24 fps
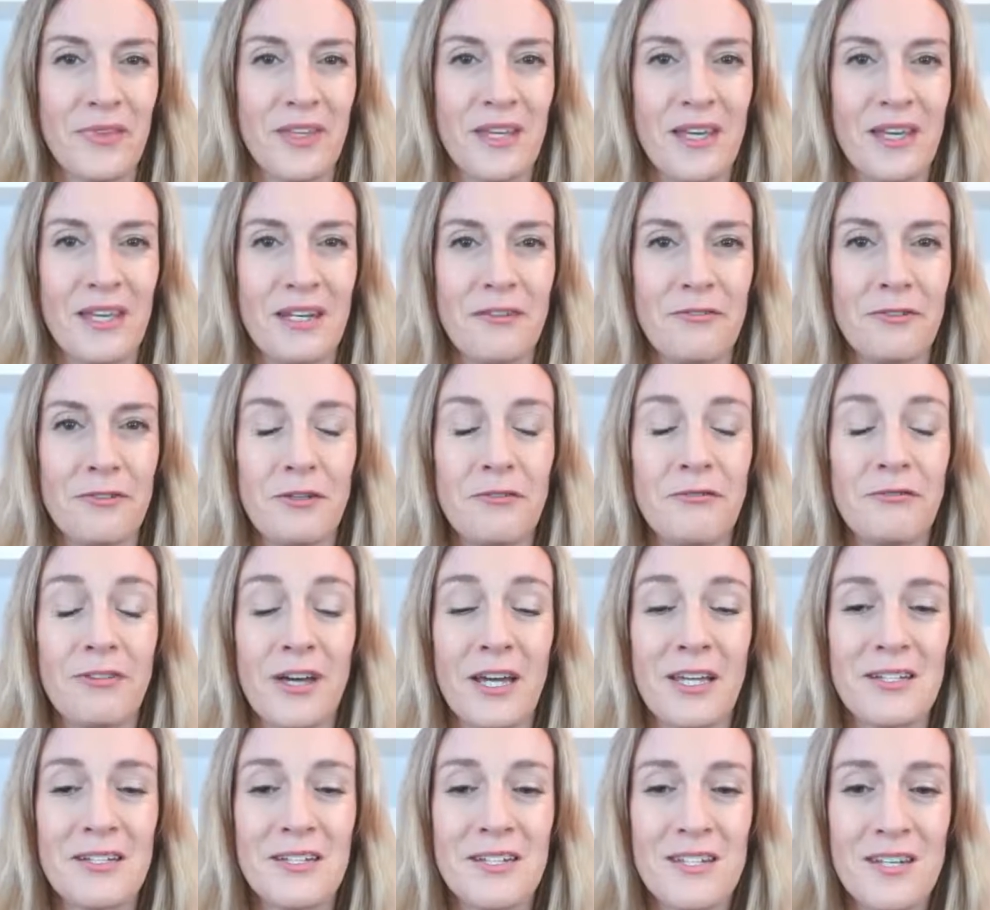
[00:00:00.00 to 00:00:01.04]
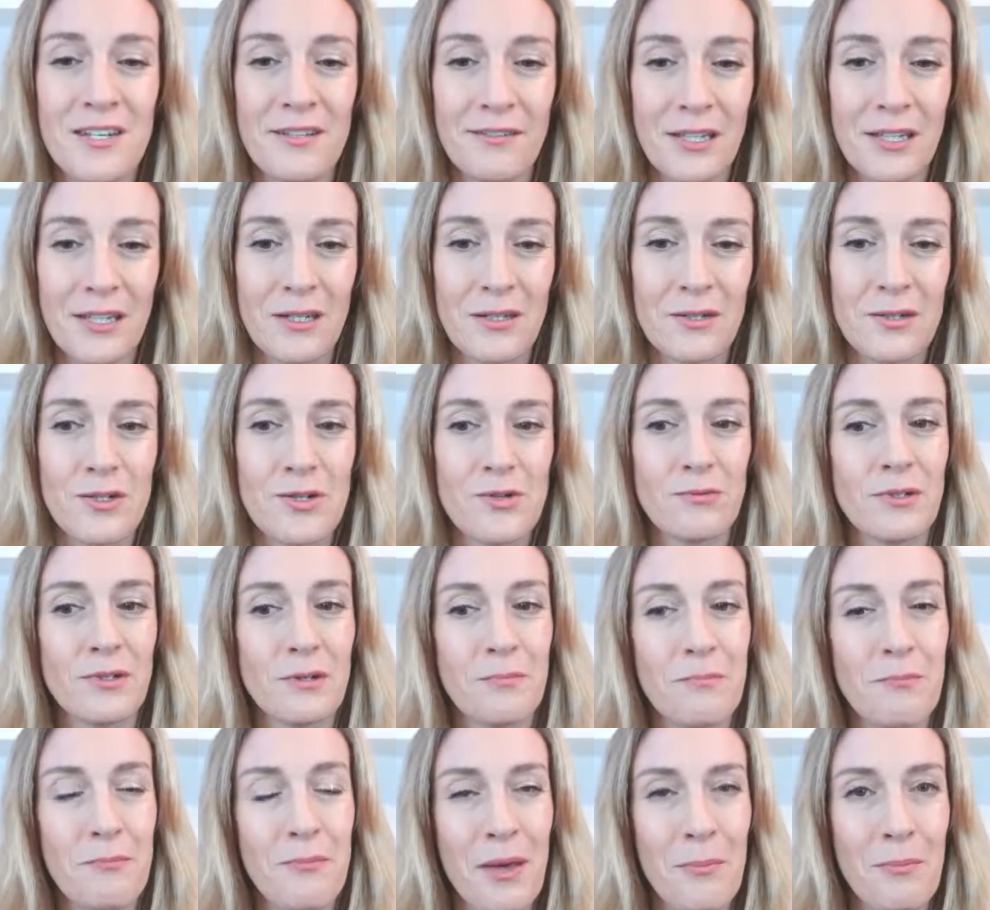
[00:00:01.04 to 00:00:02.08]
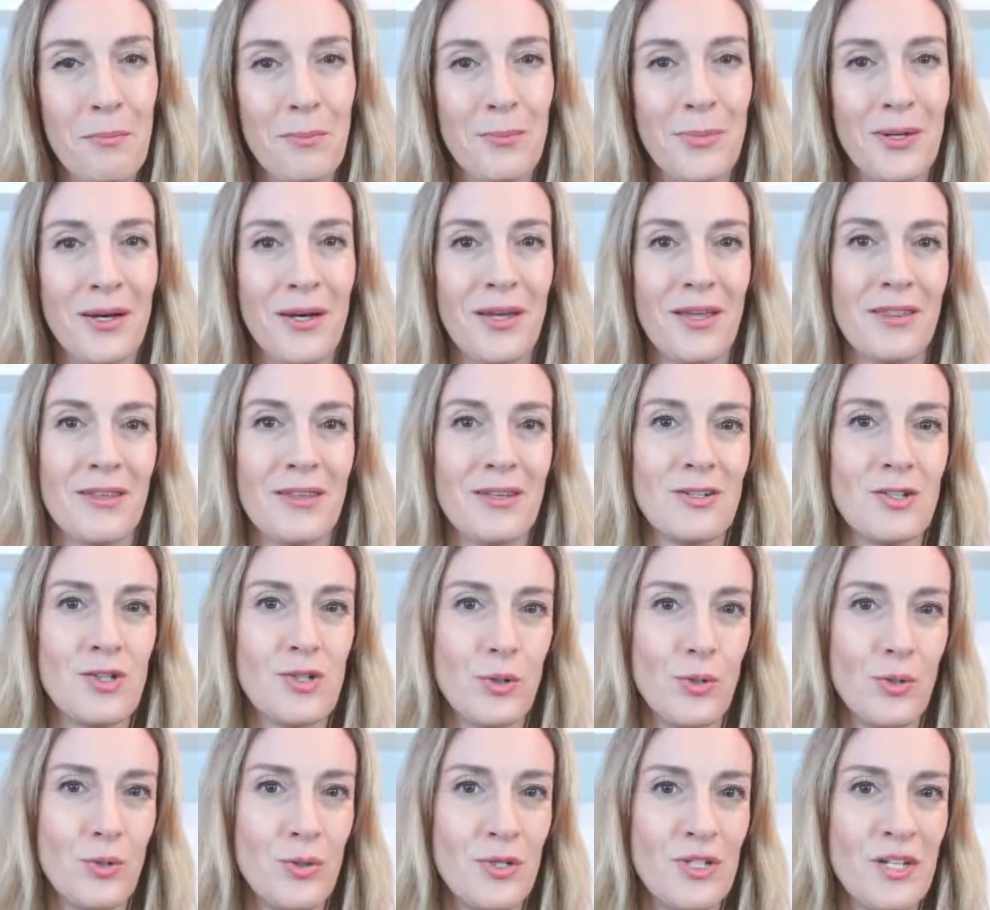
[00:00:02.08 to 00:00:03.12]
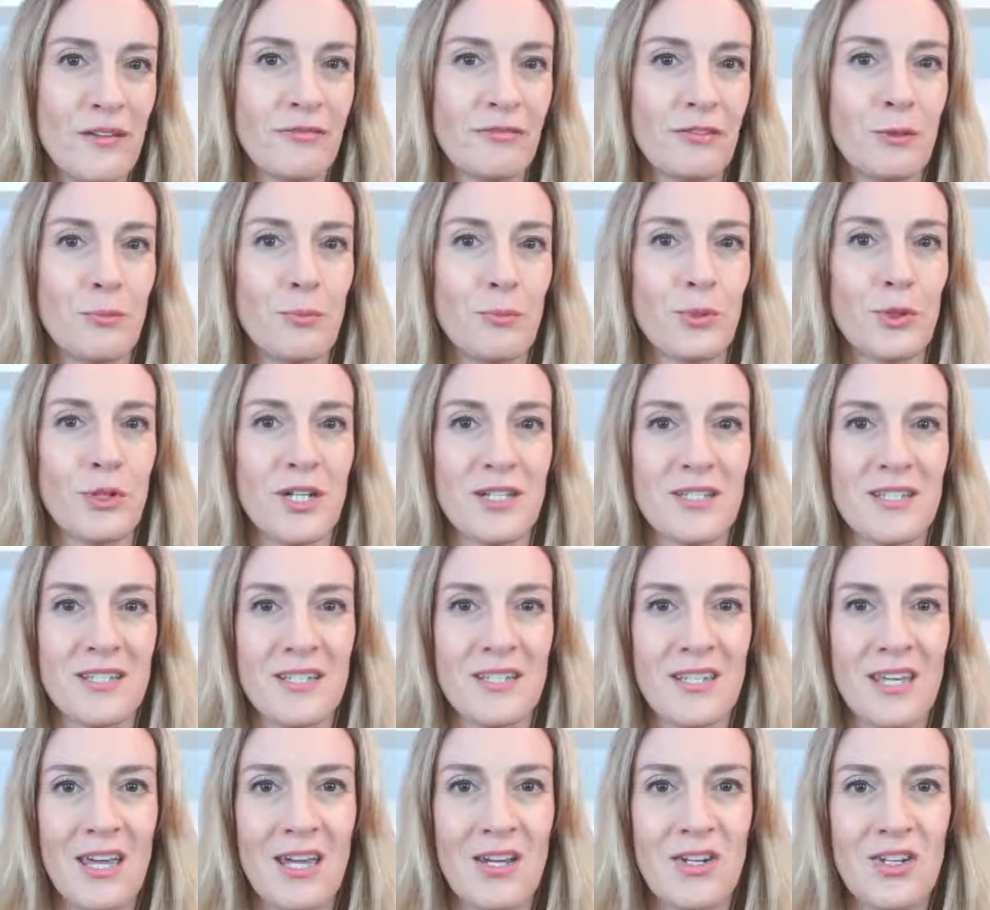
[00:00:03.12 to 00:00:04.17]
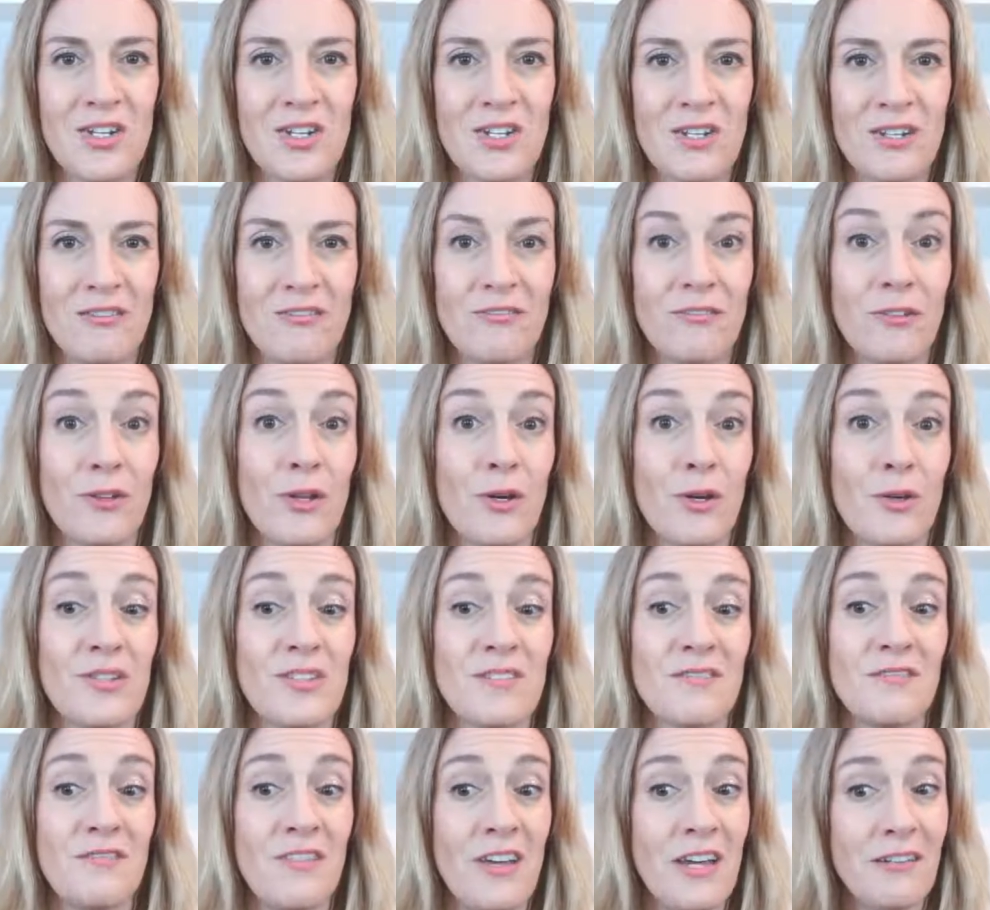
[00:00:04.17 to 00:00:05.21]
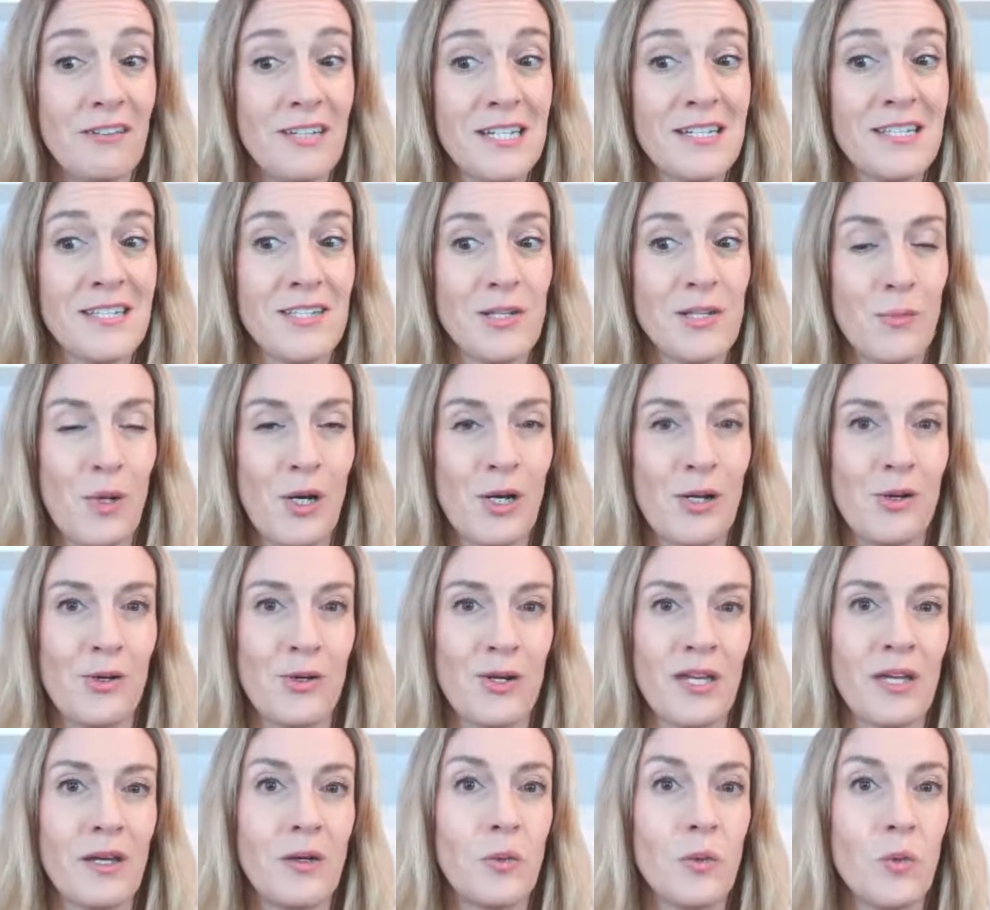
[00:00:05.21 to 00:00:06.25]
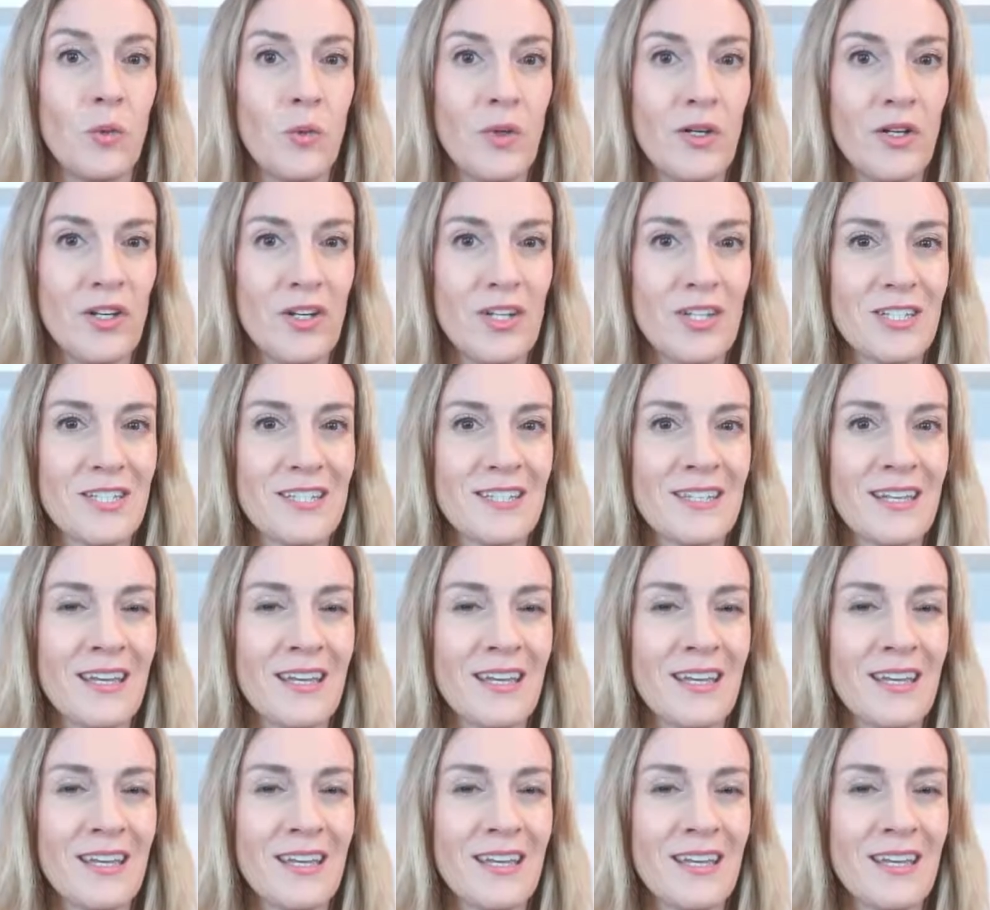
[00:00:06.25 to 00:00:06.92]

And if you find it difficult to remember the two different pronunciations for those very similar looking words,